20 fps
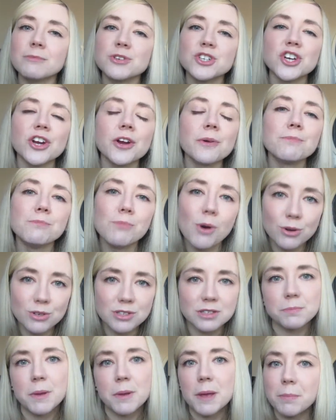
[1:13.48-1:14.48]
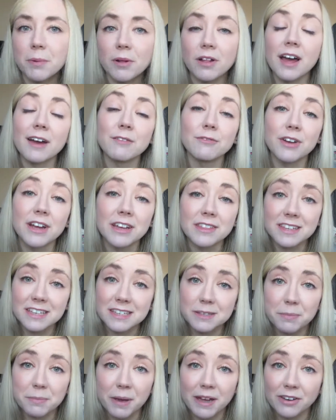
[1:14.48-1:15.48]
I'm sure most people have read
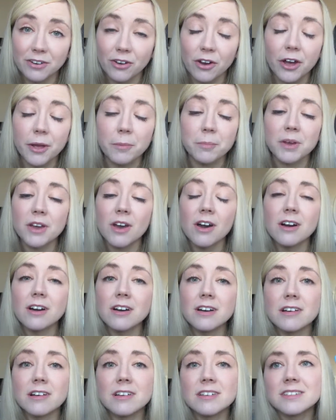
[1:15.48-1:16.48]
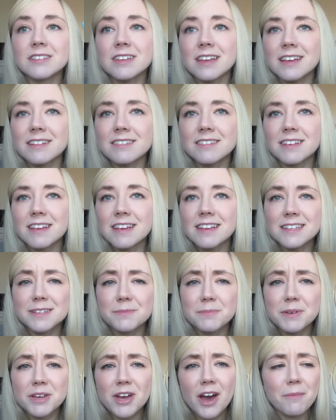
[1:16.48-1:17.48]
this by now because it is
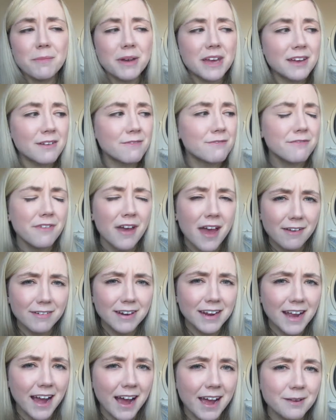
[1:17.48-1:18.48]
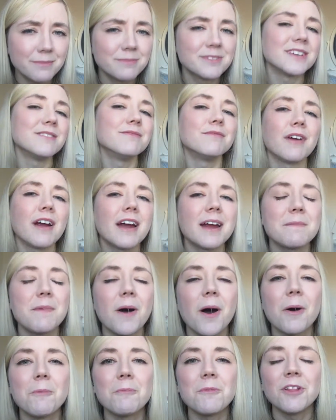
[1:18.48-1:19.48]
becoming very hyped and very
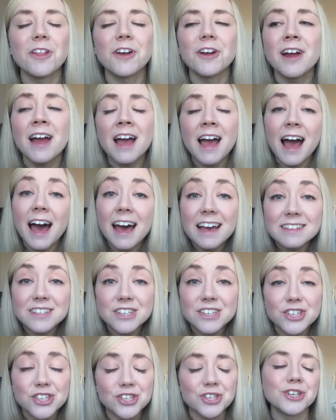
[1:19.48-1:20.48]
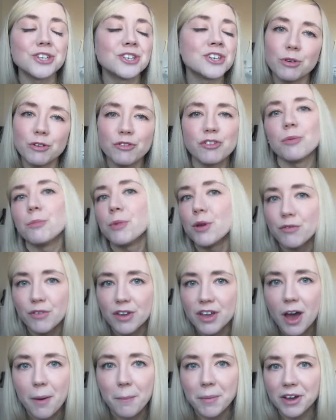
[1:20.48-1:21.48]
popular, as it should, with the
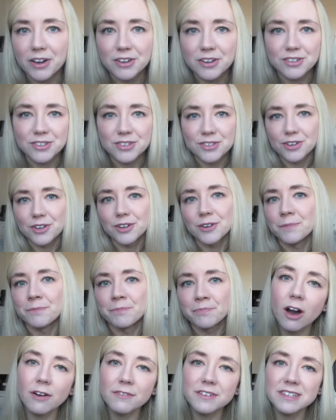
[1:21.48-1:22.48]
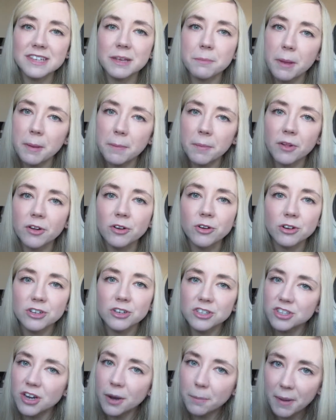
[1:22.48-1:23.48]
movie coming out soon. Obviously, people are going
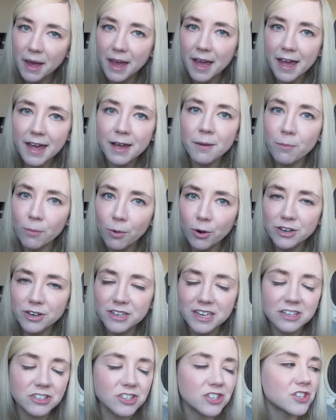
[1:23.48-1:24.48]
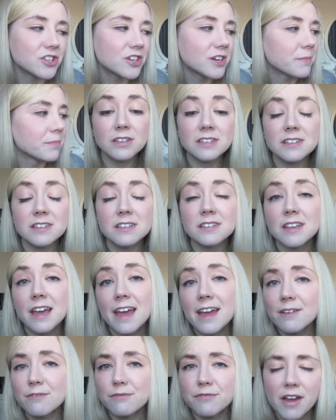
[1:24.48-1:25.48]
to start paying more attention to it. This is
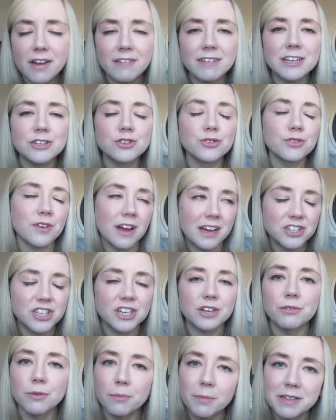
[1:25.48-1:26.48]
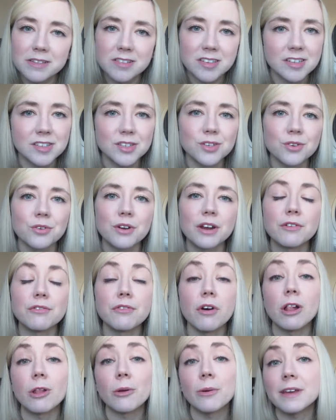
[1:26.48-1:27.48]
a very tragic romantic story
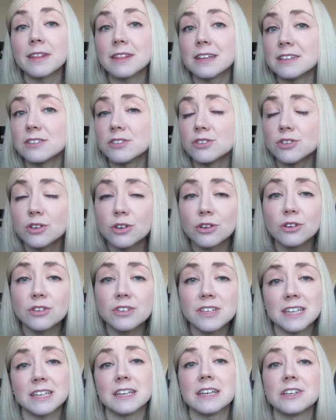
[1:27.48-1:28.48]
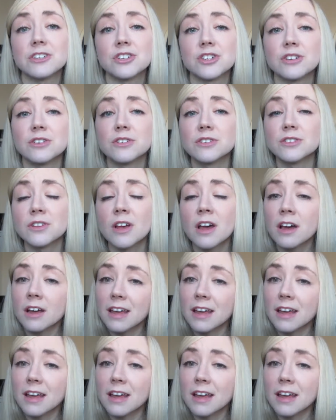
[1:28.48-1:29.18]
following these two teenagers